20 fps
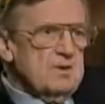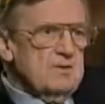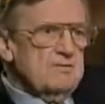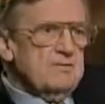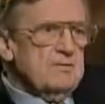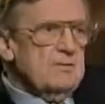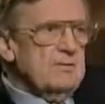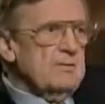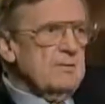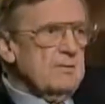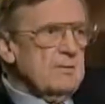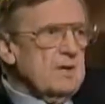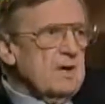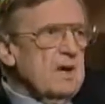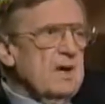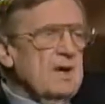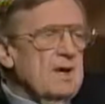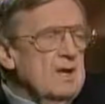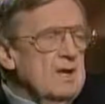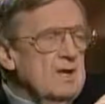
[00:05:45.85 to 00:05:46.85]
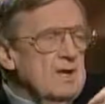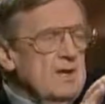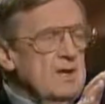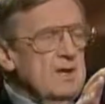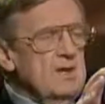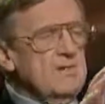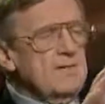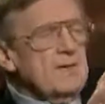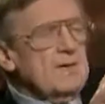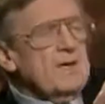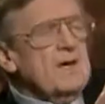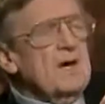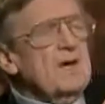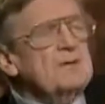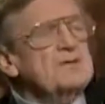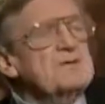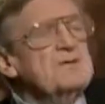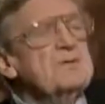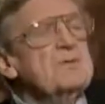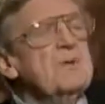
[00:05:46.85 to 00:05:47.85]
If you, the
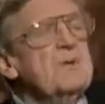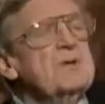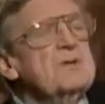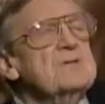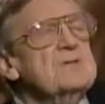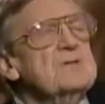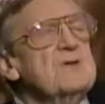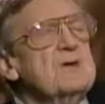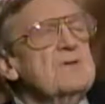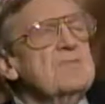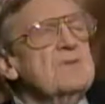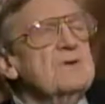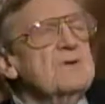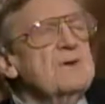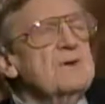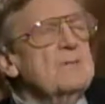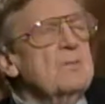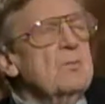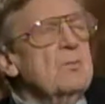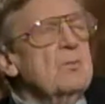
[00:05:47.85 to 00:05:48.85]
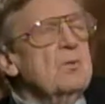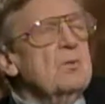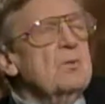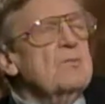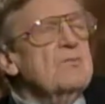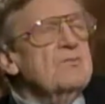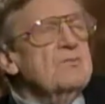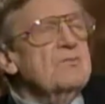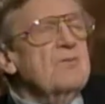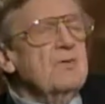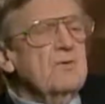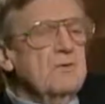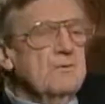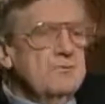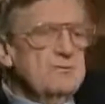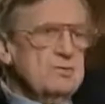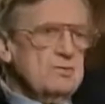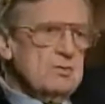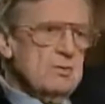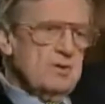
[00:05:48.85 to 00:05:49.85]
consequence of a world full of
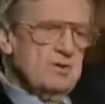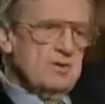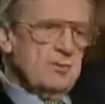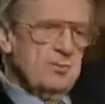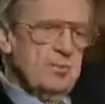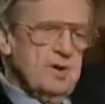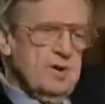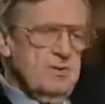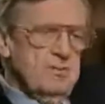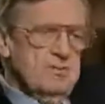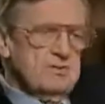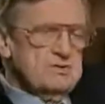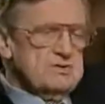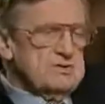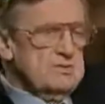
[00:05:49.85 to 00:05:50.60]
nuclear powers,